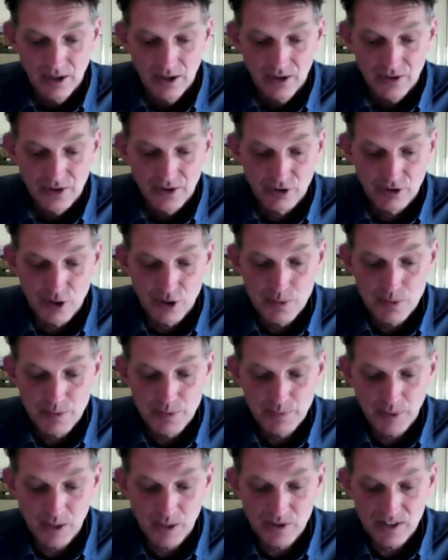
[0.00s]
The group
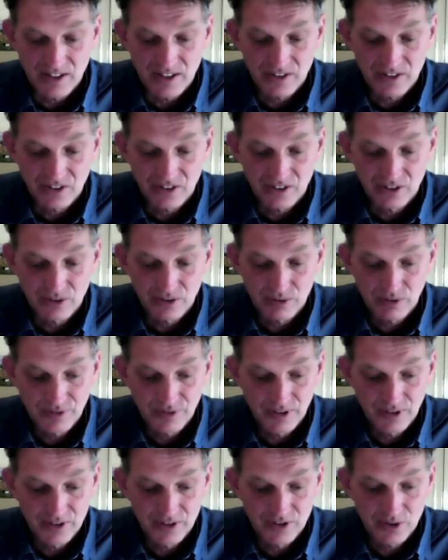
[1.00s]
of protesters is
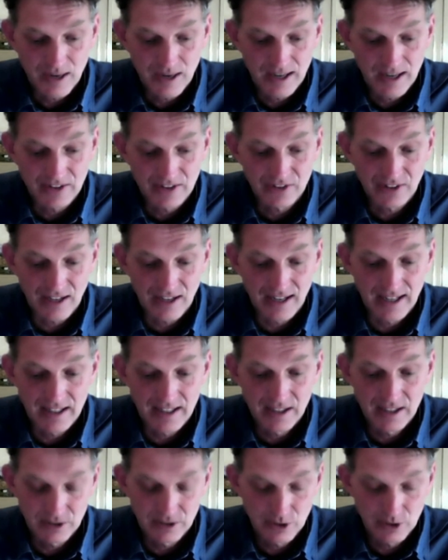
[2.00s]
referred to as
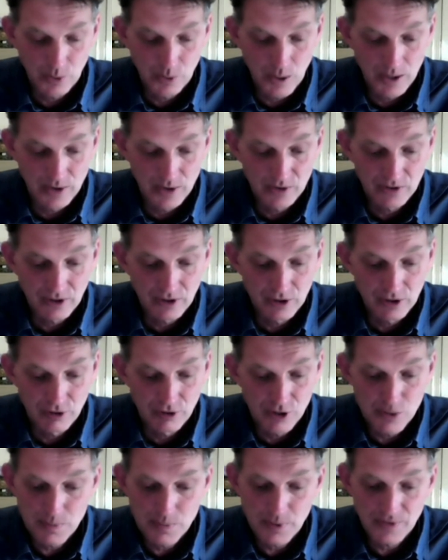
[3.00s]
a, quote,
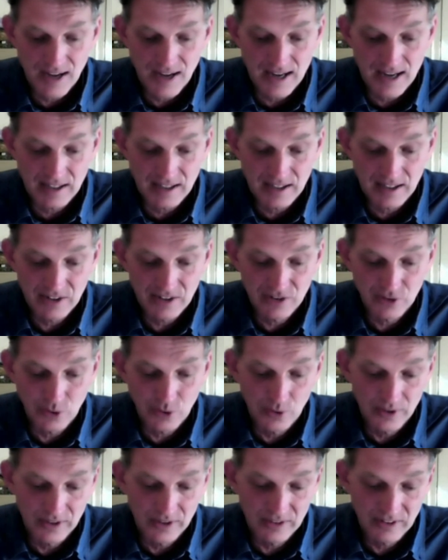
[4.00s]
group of
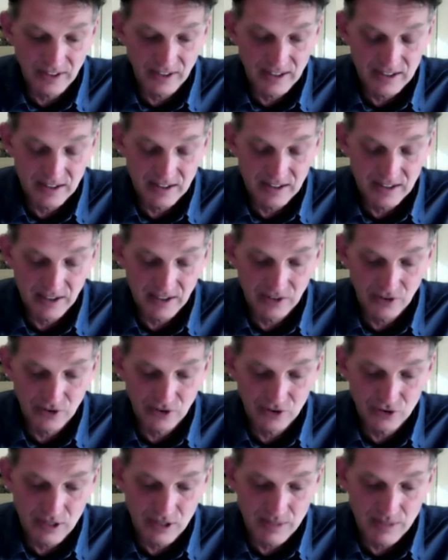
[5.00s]
anarchist-orientated
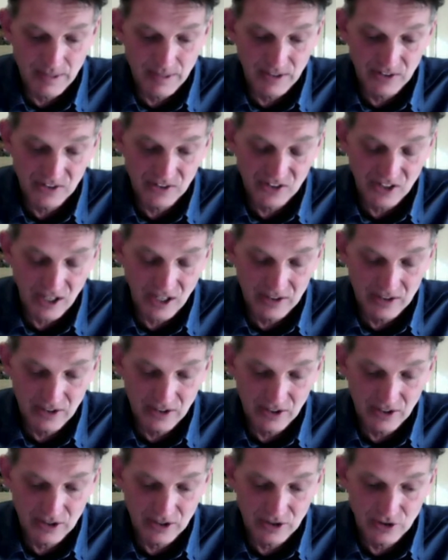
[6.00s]
extremists under
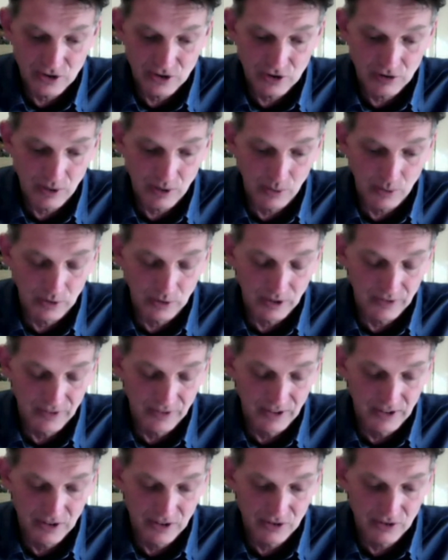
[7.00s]
the control of
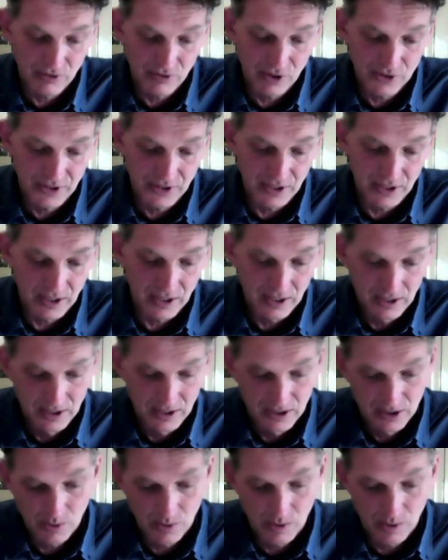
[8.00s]
Ernest Rodker,
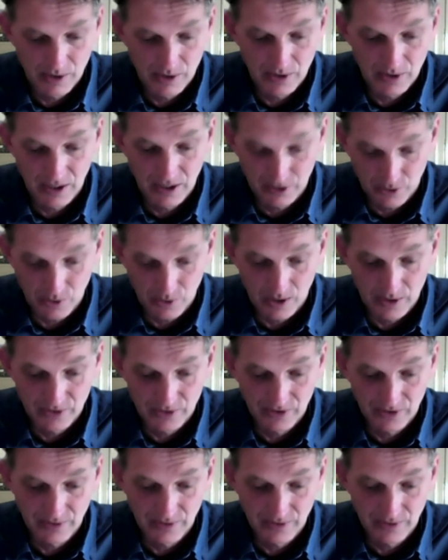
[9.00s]
quote, unquote.